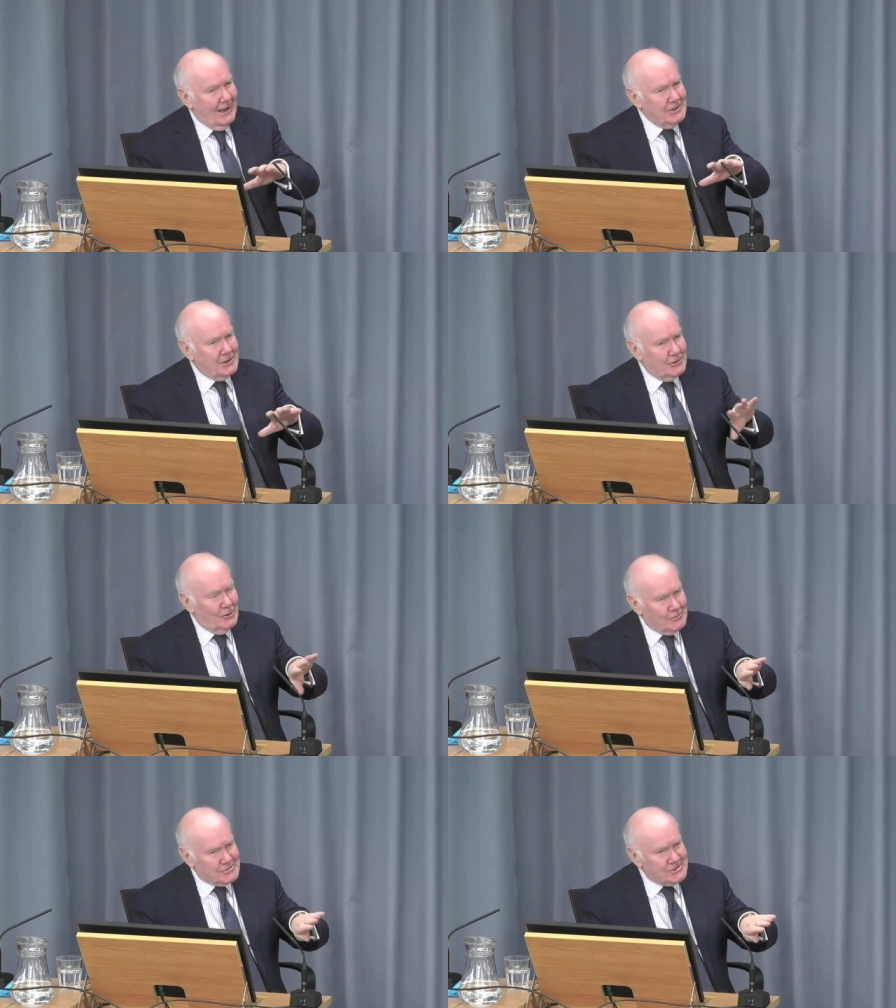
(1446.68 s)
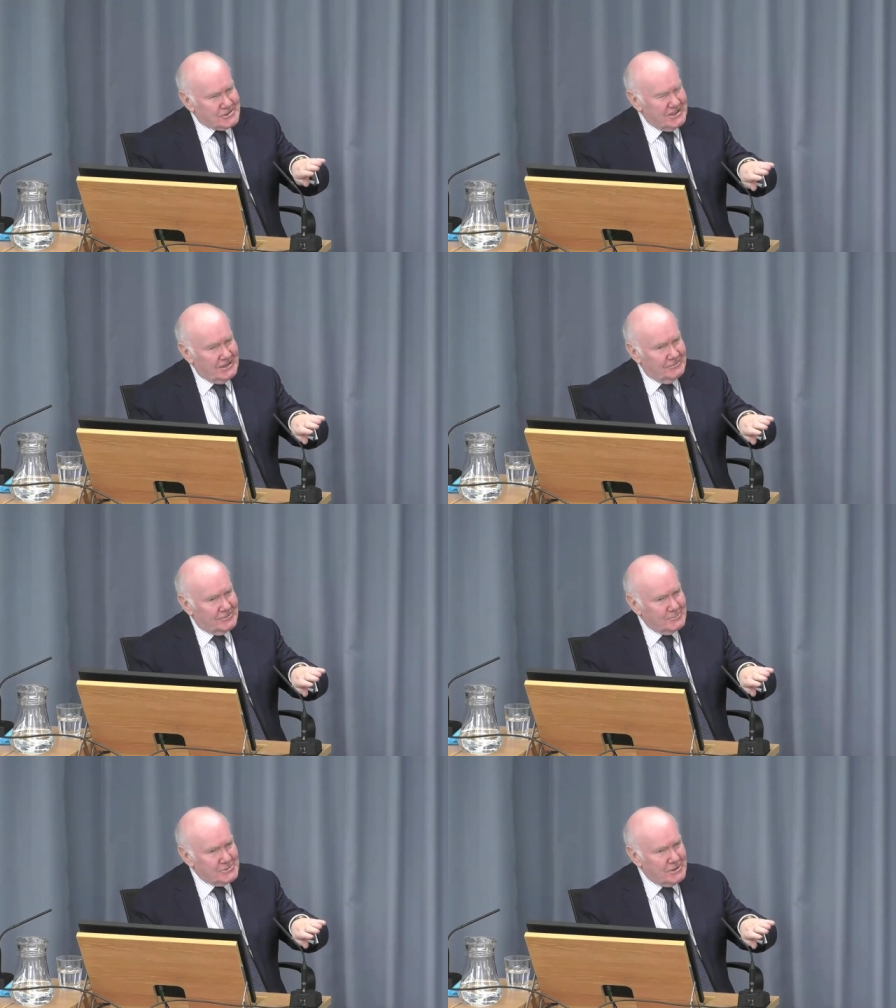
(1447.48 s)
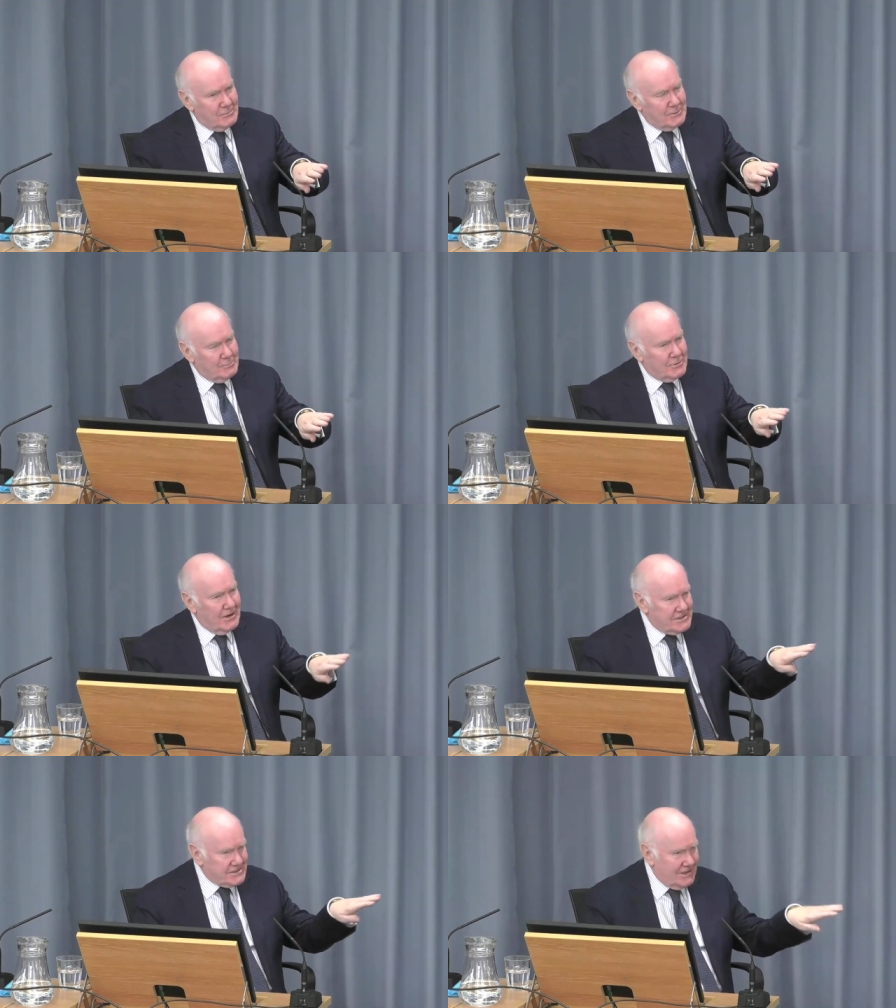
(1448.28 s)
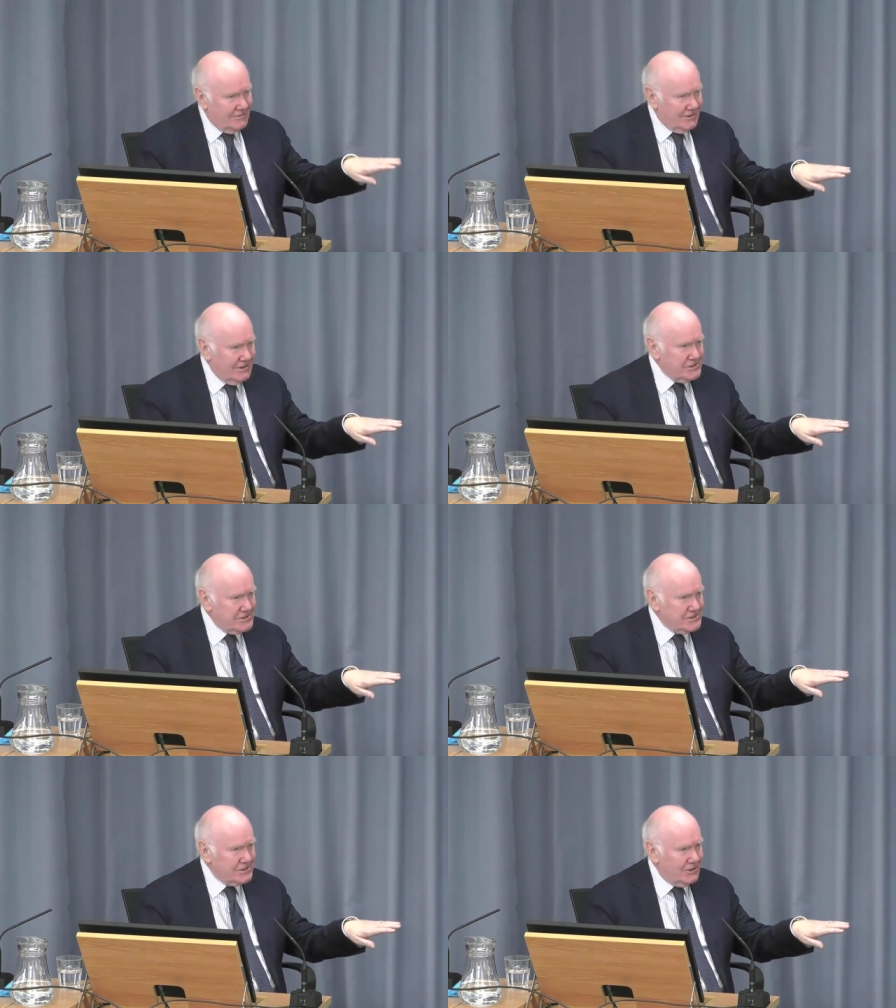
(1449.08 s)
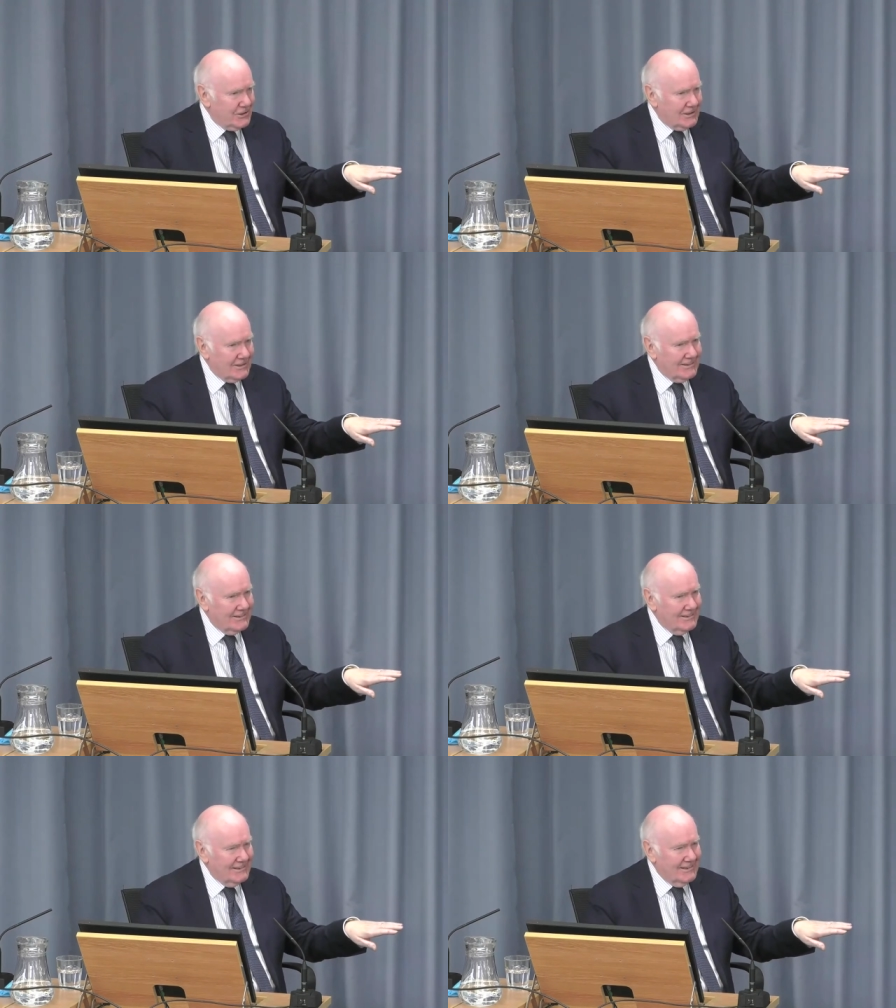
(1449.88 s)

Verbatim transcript: And you can also see from some of the press coverage in Scotland